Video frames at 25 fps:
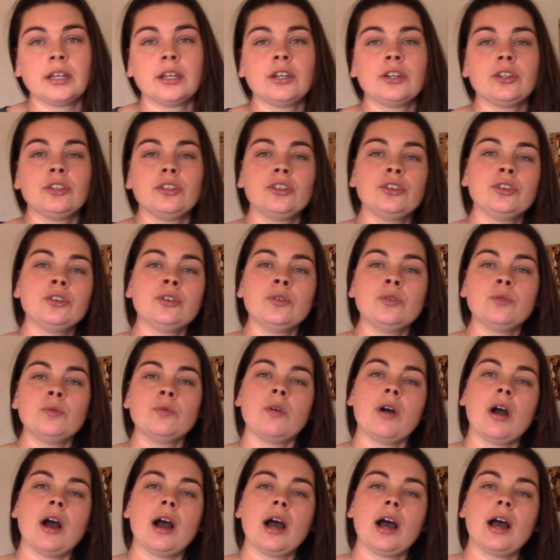you
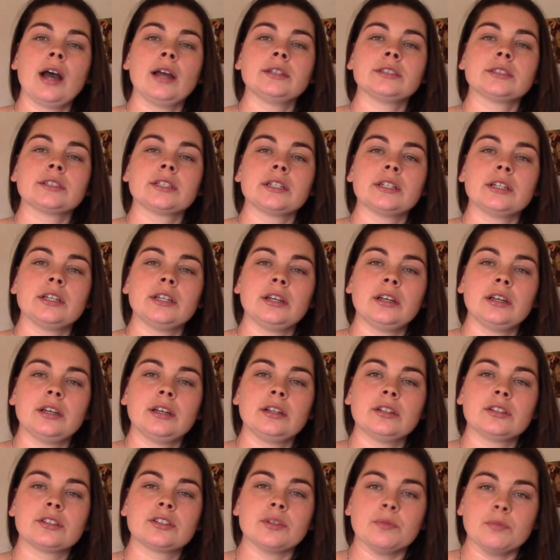want
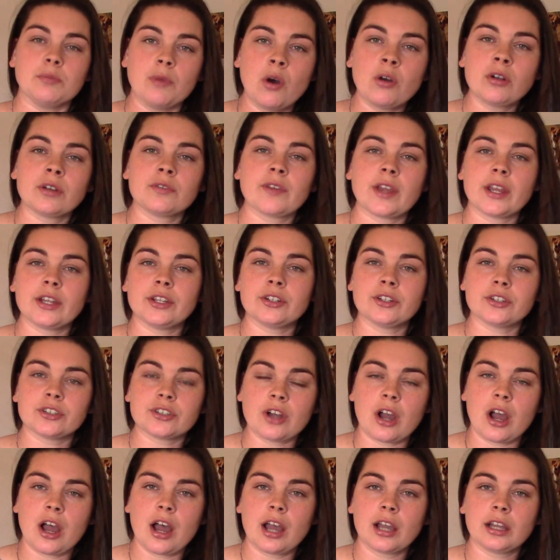to motivate your
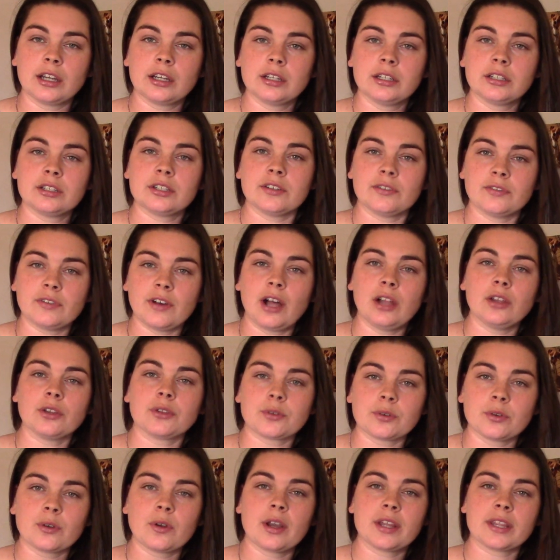dog to follow
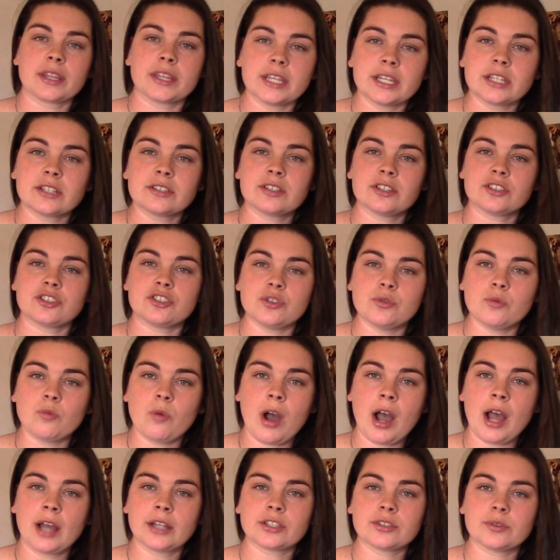through on things that you
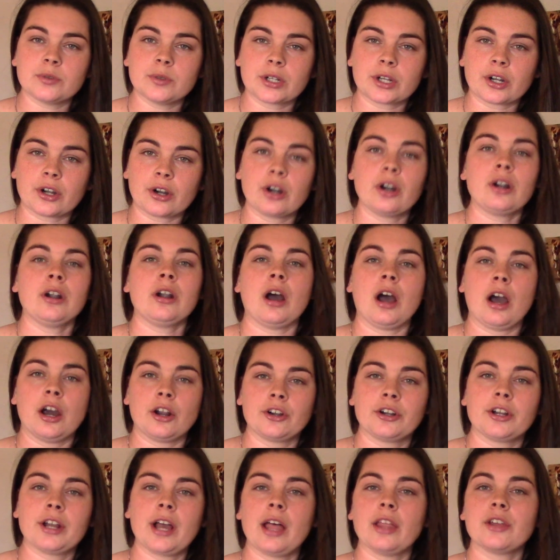want to occur,
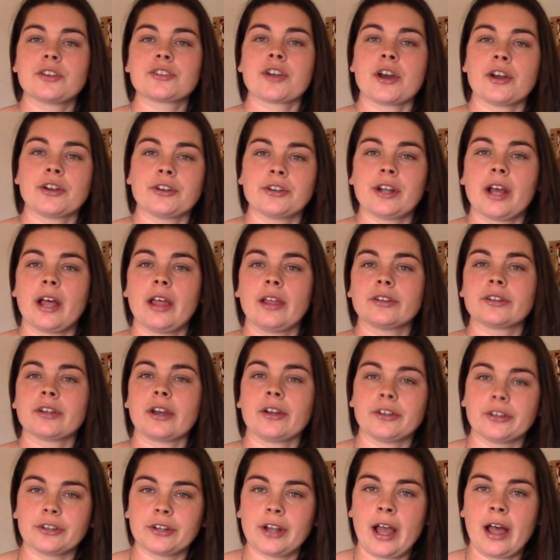$100, $100,
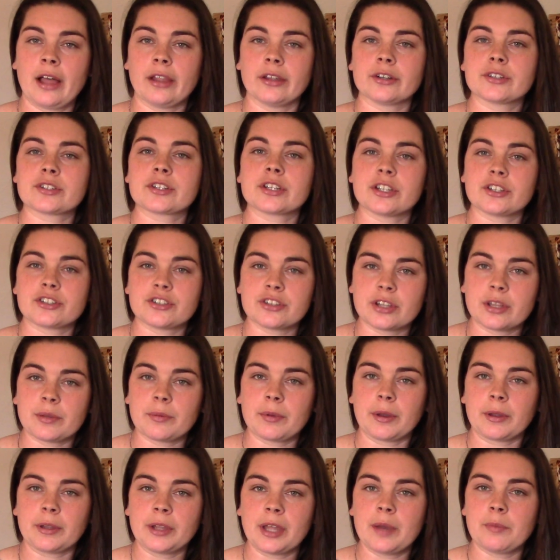$100, get you
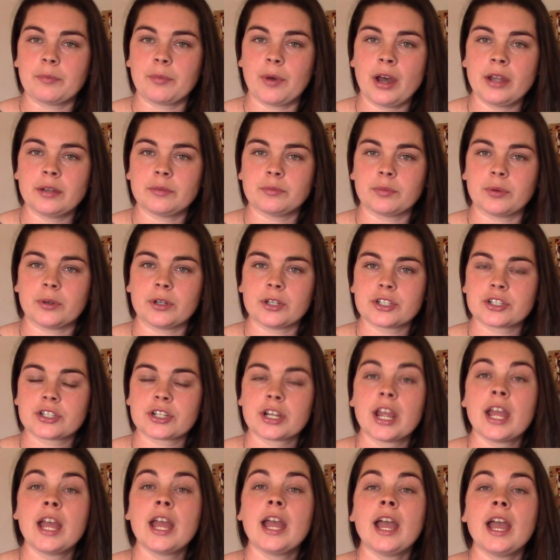that button
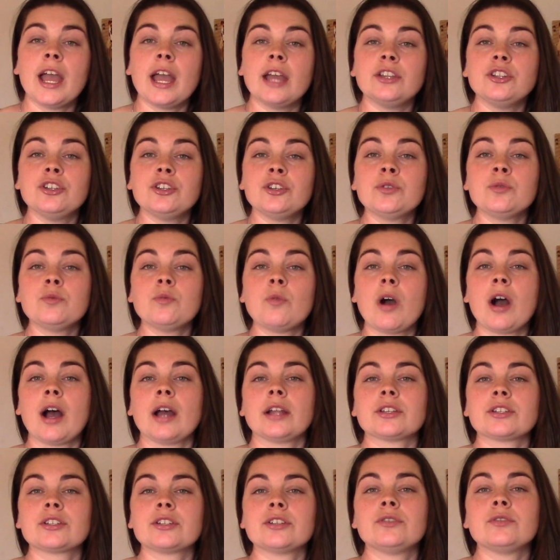push, and you
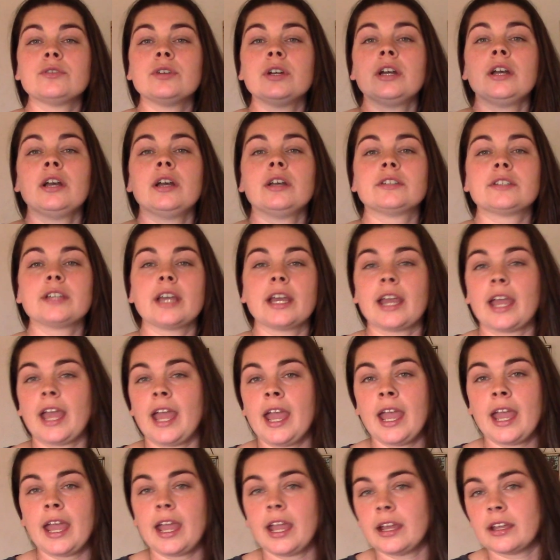want to say,
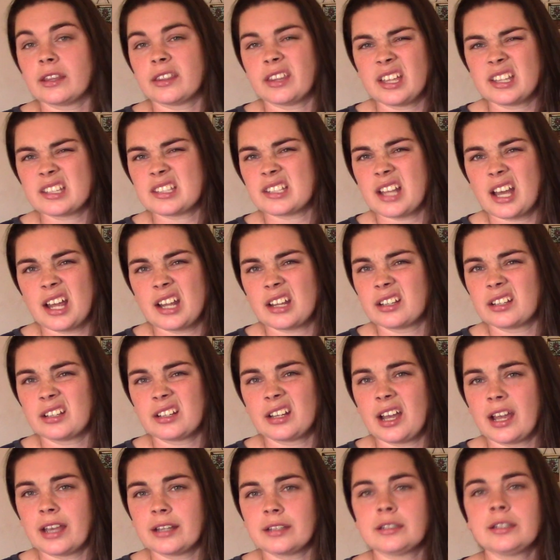hey, that's not a
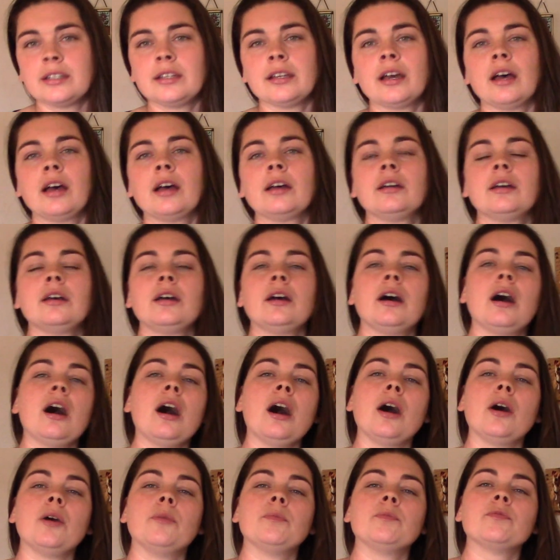good idea
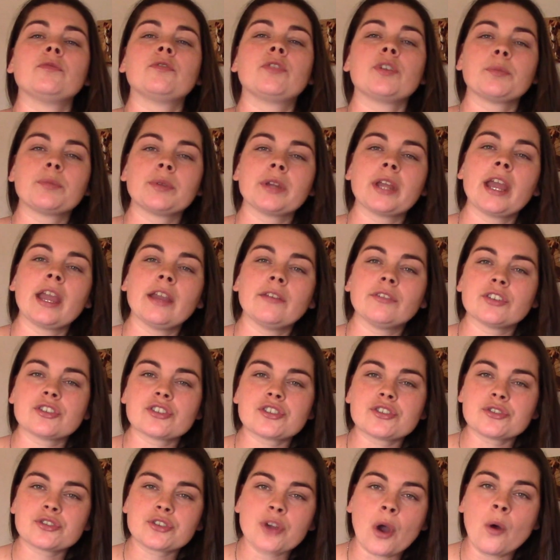for
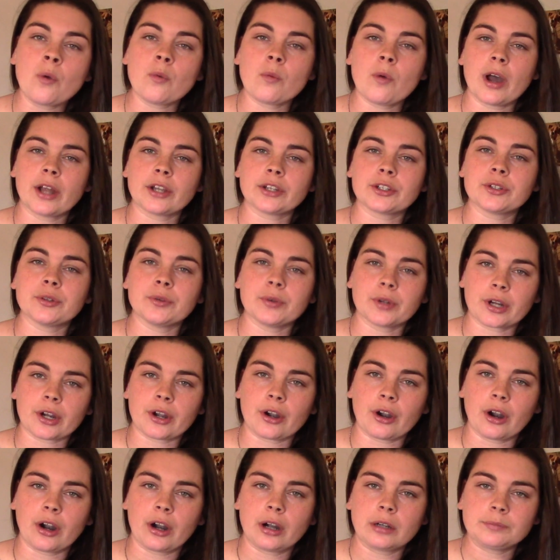behaviors you don't want to
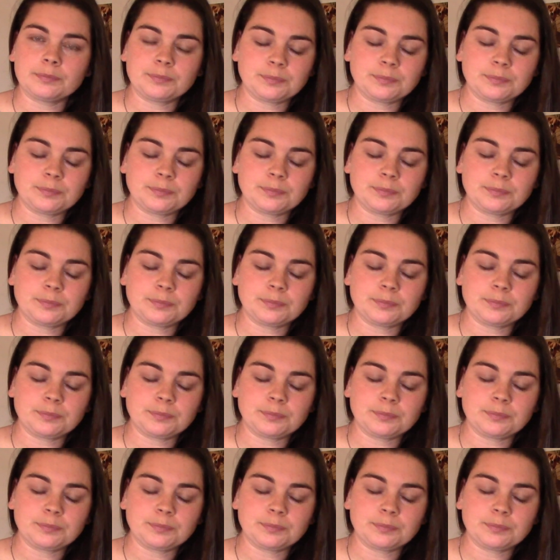occur.